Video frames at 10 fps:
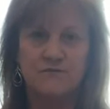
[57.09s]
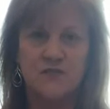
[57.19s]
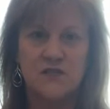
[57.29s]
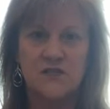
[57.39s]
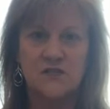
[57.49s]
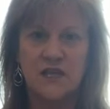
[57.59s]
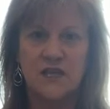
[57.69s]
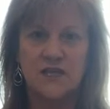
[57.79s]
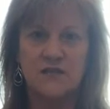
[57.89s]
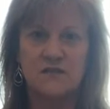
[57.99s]
this
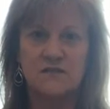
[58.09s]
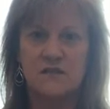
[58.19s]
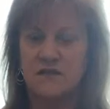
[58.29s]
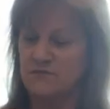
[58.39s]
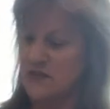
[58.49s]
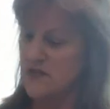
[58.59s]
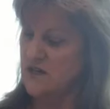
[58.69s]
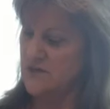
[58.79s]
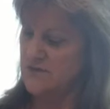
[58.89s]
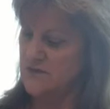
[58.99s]
and I got it
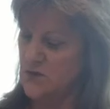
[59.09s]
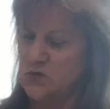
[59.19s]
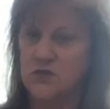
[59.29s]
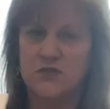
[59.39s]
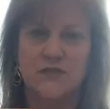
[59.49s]
off Google,